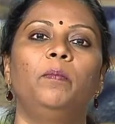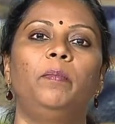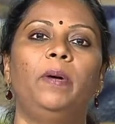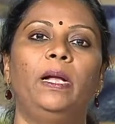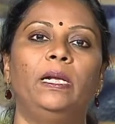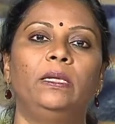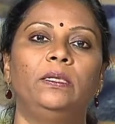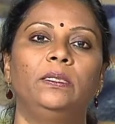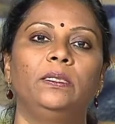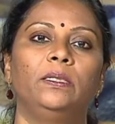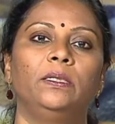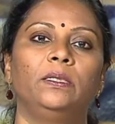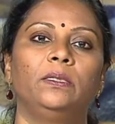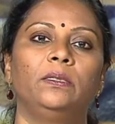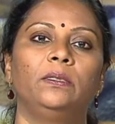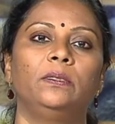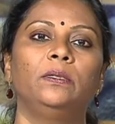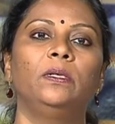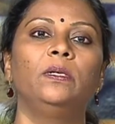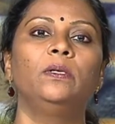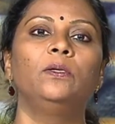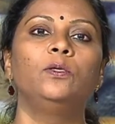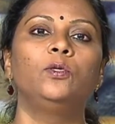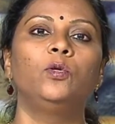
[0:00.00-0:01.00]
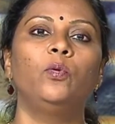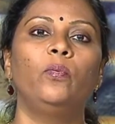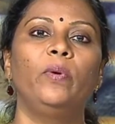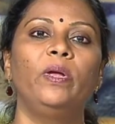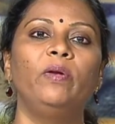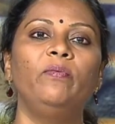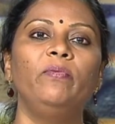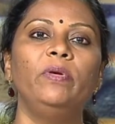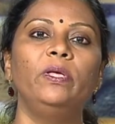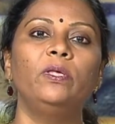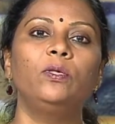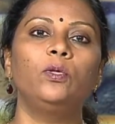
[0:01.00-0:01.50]
pulses. So,
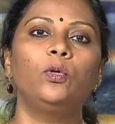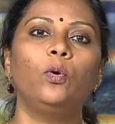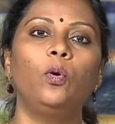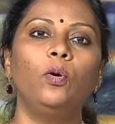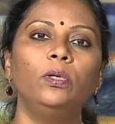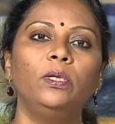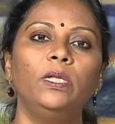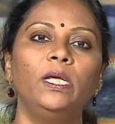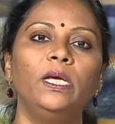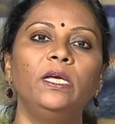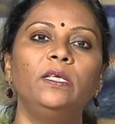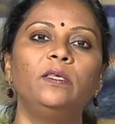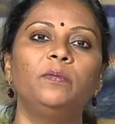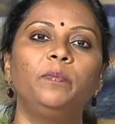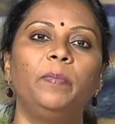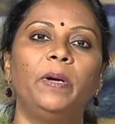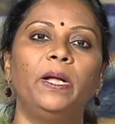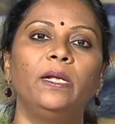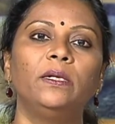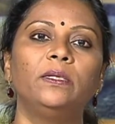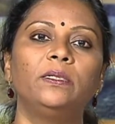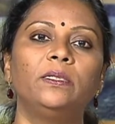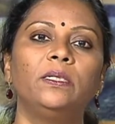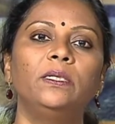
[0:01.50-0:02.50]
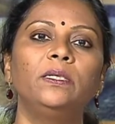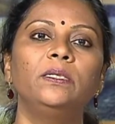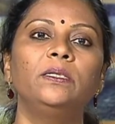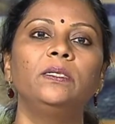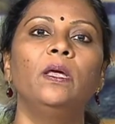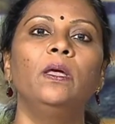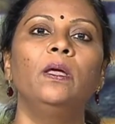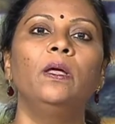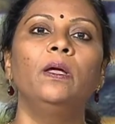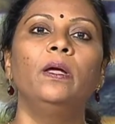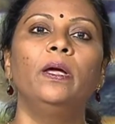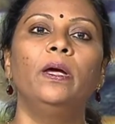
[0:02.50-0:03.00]
when we soak these pulses,
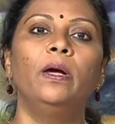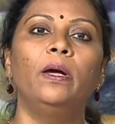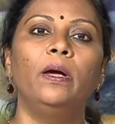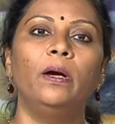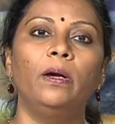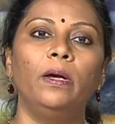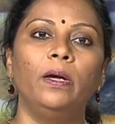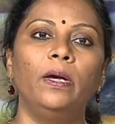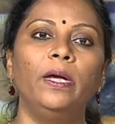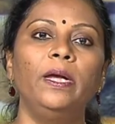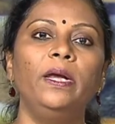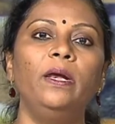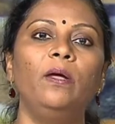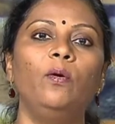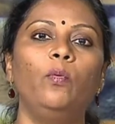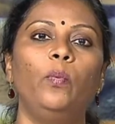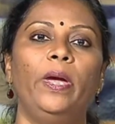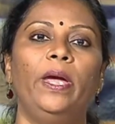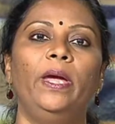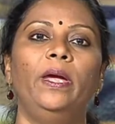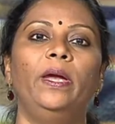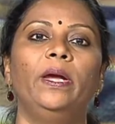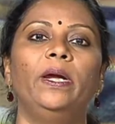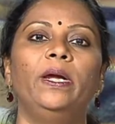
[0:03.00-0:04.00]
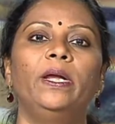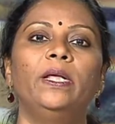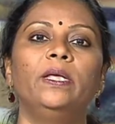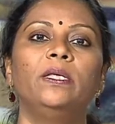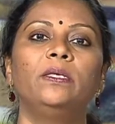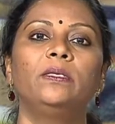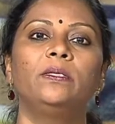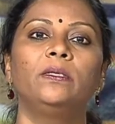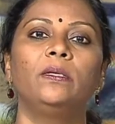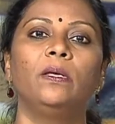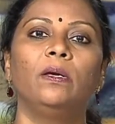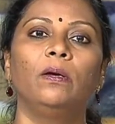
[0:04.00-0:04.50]
in a way it
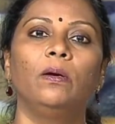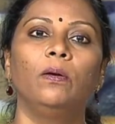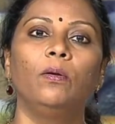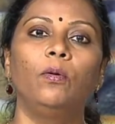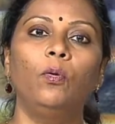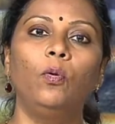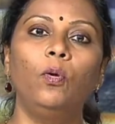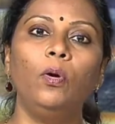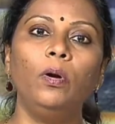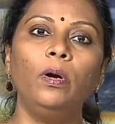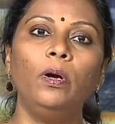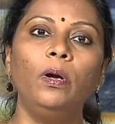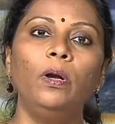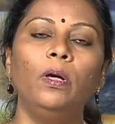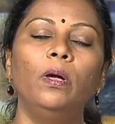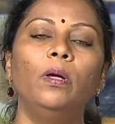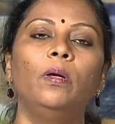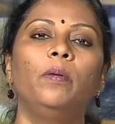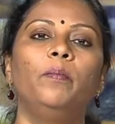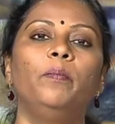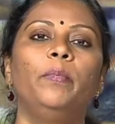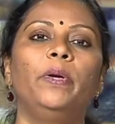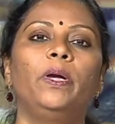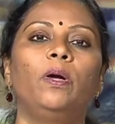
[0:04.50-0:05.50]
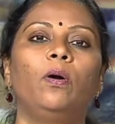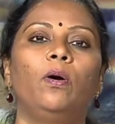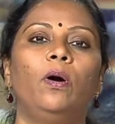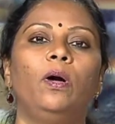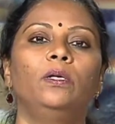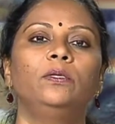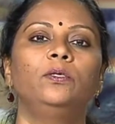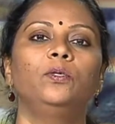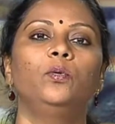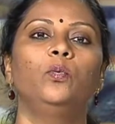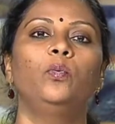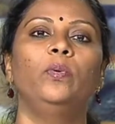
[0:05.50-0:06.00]
is good
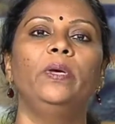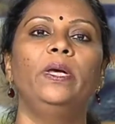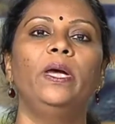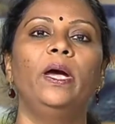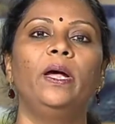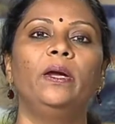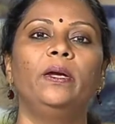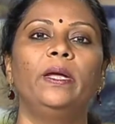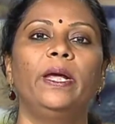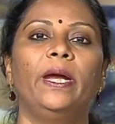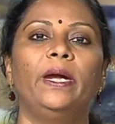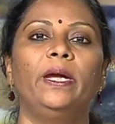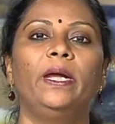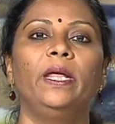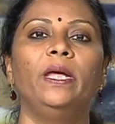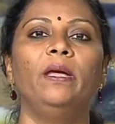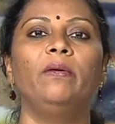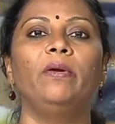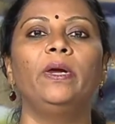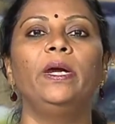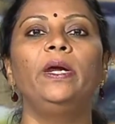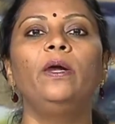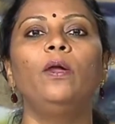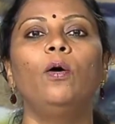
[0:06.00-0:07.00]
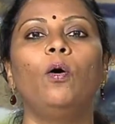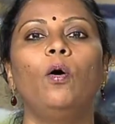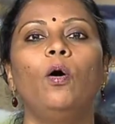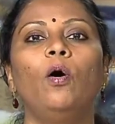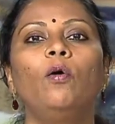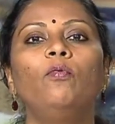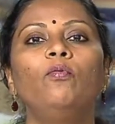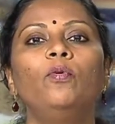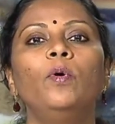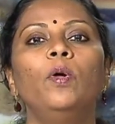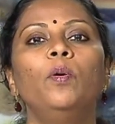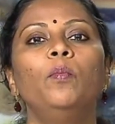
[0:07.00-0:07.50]
because we are getting rid
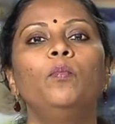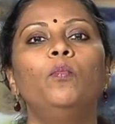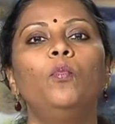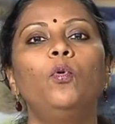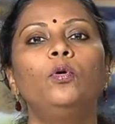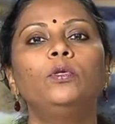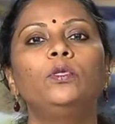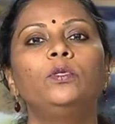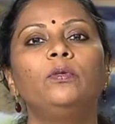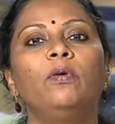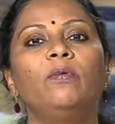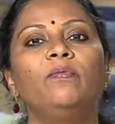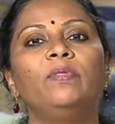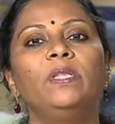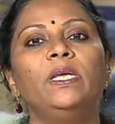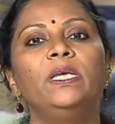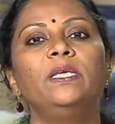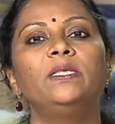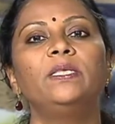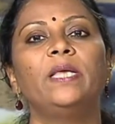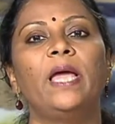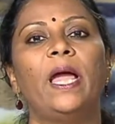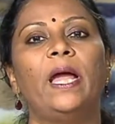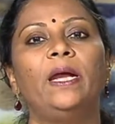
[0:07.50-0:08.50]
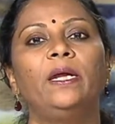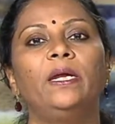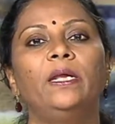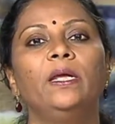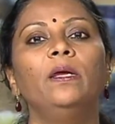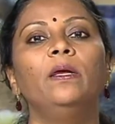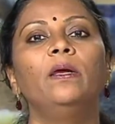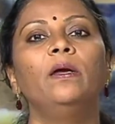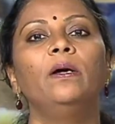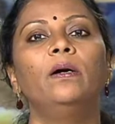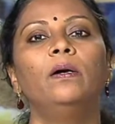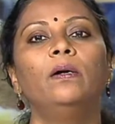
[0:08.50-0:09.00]
of most of these
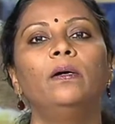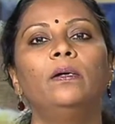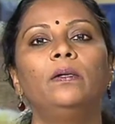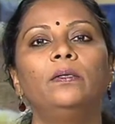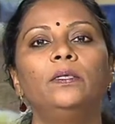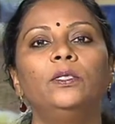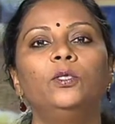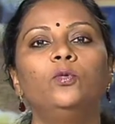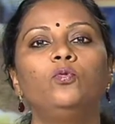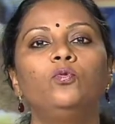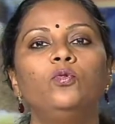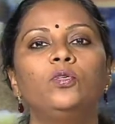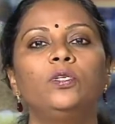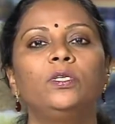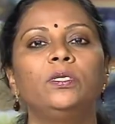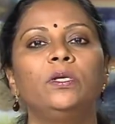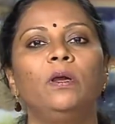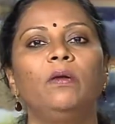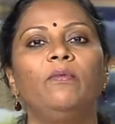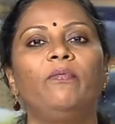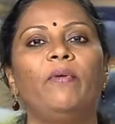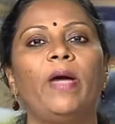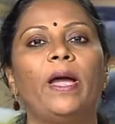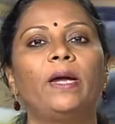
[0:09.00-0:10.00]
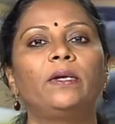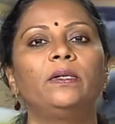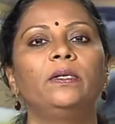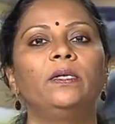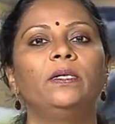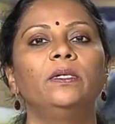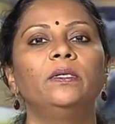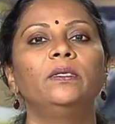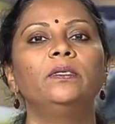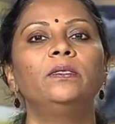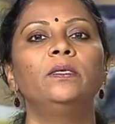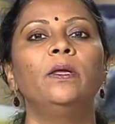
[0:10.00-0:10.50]
anti-nutritional
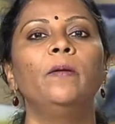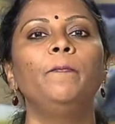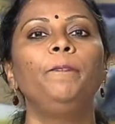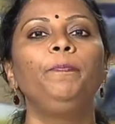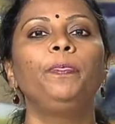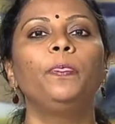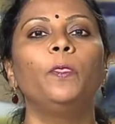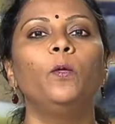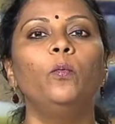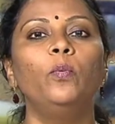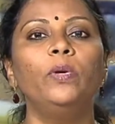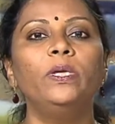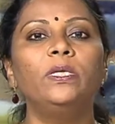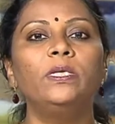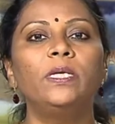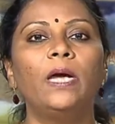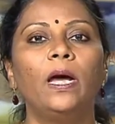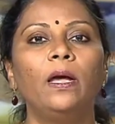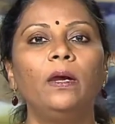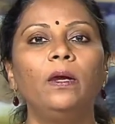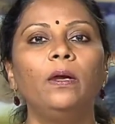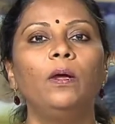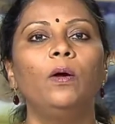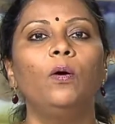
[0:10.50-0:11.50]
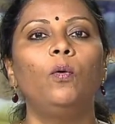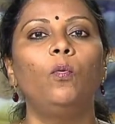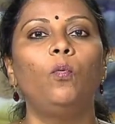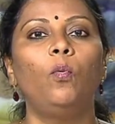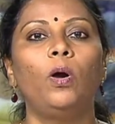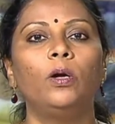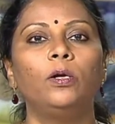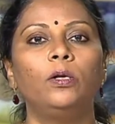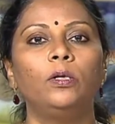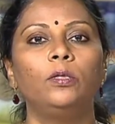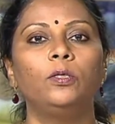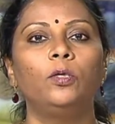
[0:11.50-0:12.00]
factors which are
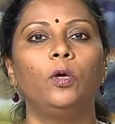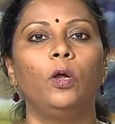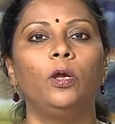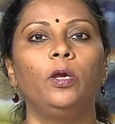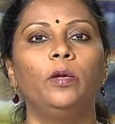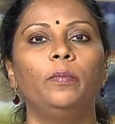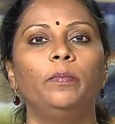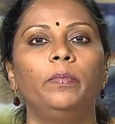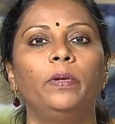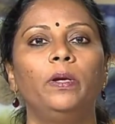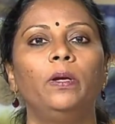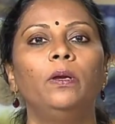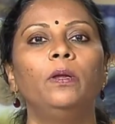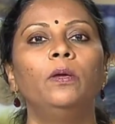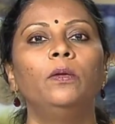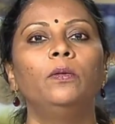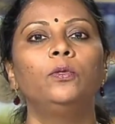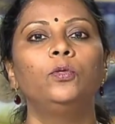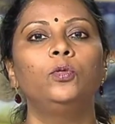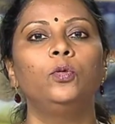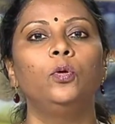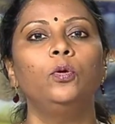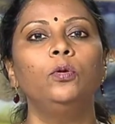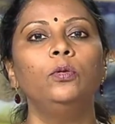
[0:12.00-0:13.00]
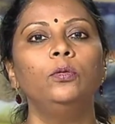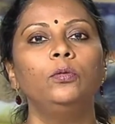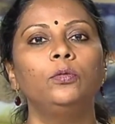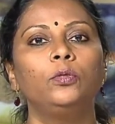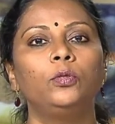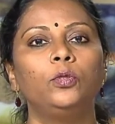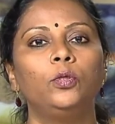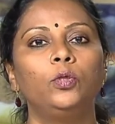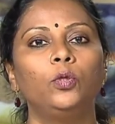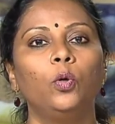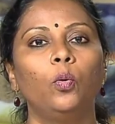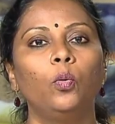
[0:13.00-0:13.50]
water soluble. So,
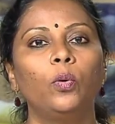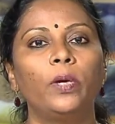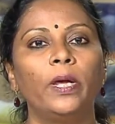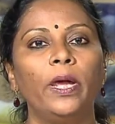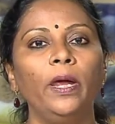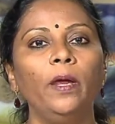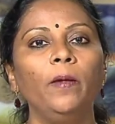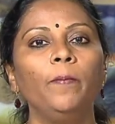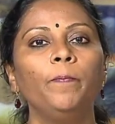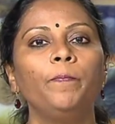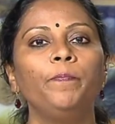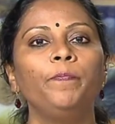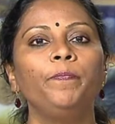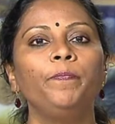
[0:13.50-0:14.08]
soaking